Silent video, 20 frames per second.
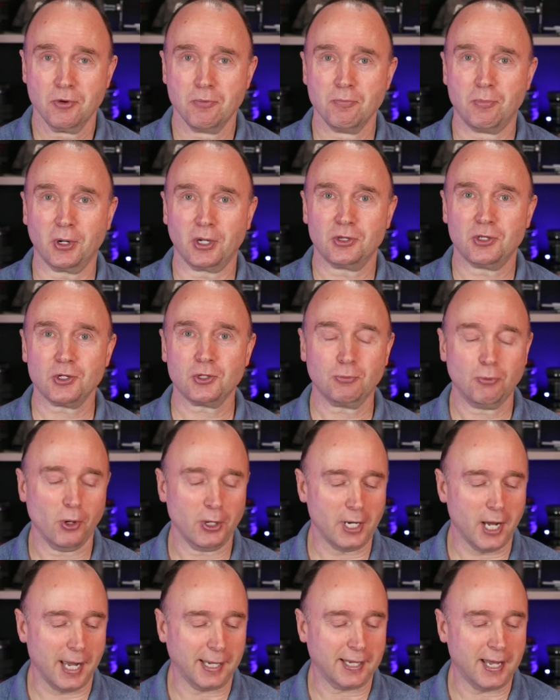But at this
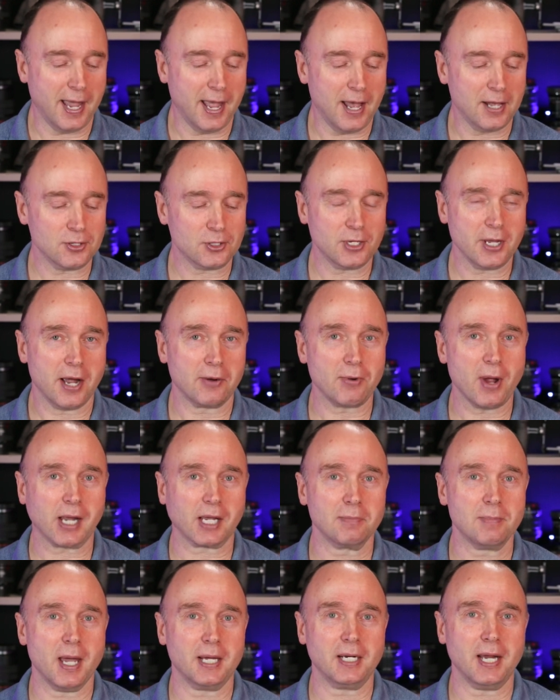point, I can't say I
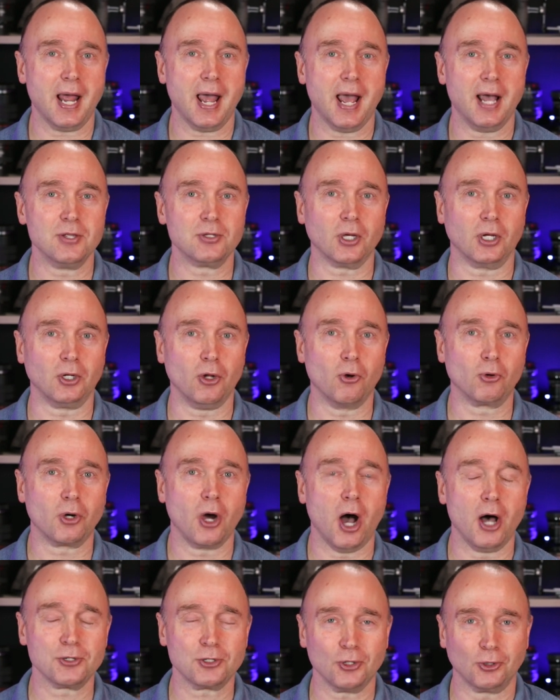recommend it as a
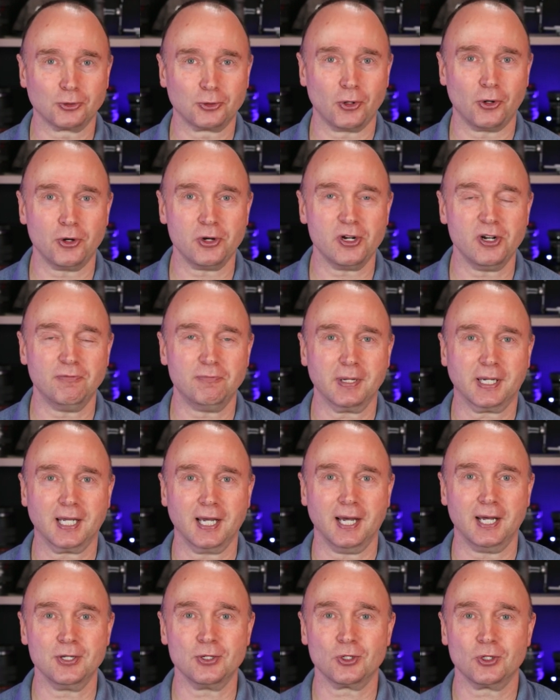low-cost alternative
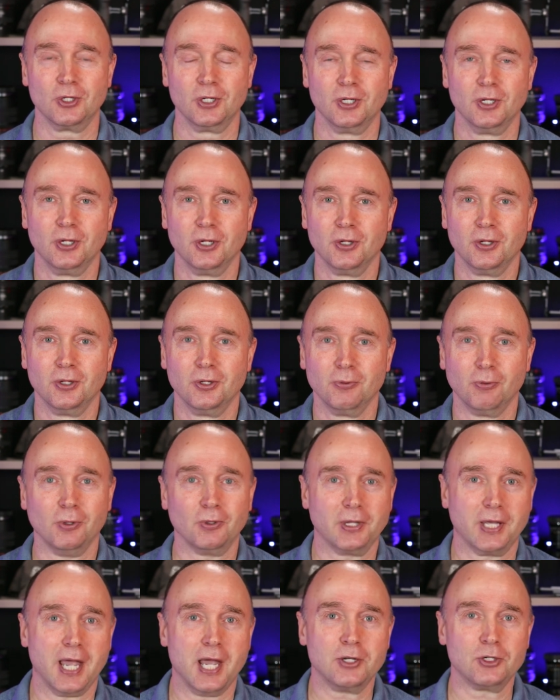because,
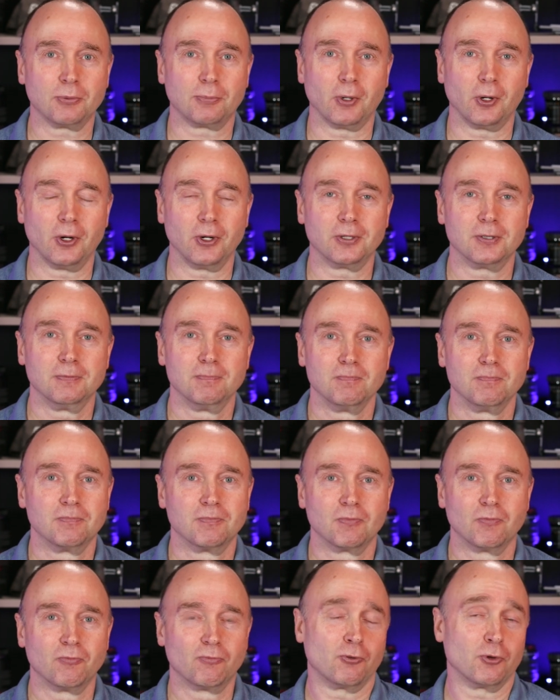well, the Angelbird,
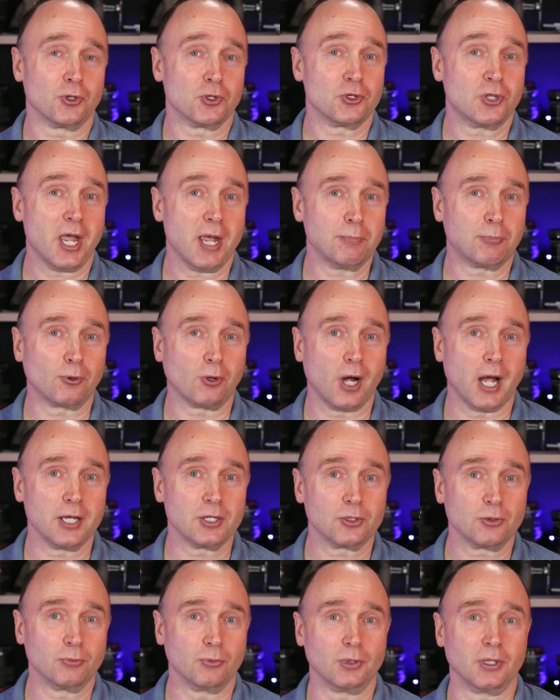for the same
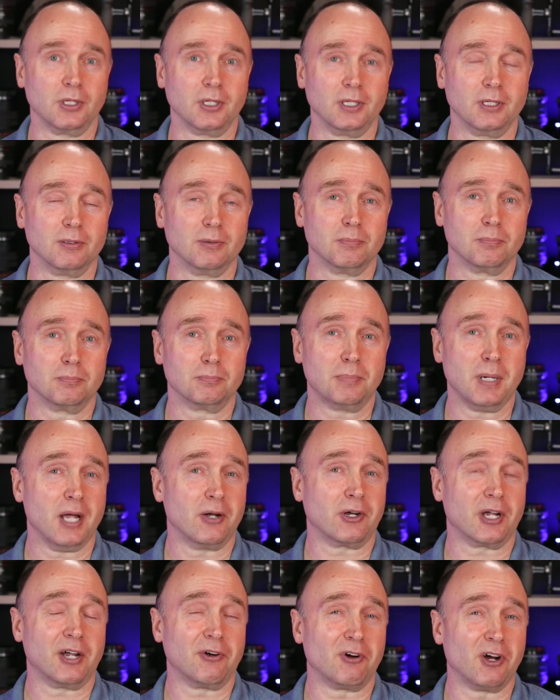price with the
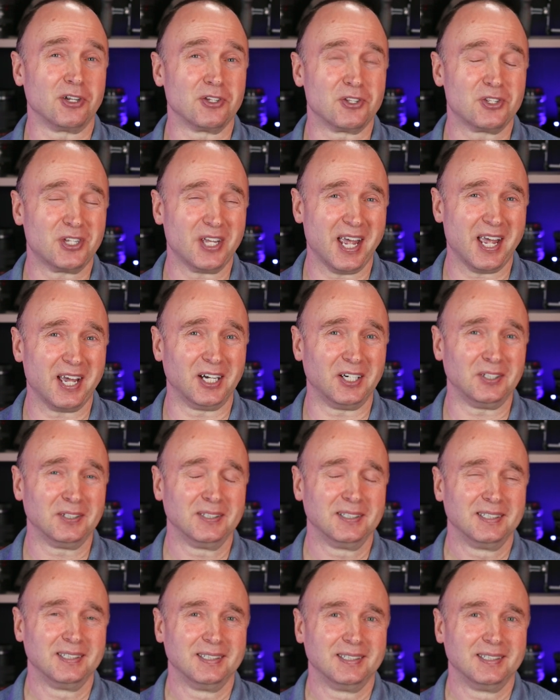Pergear on sale,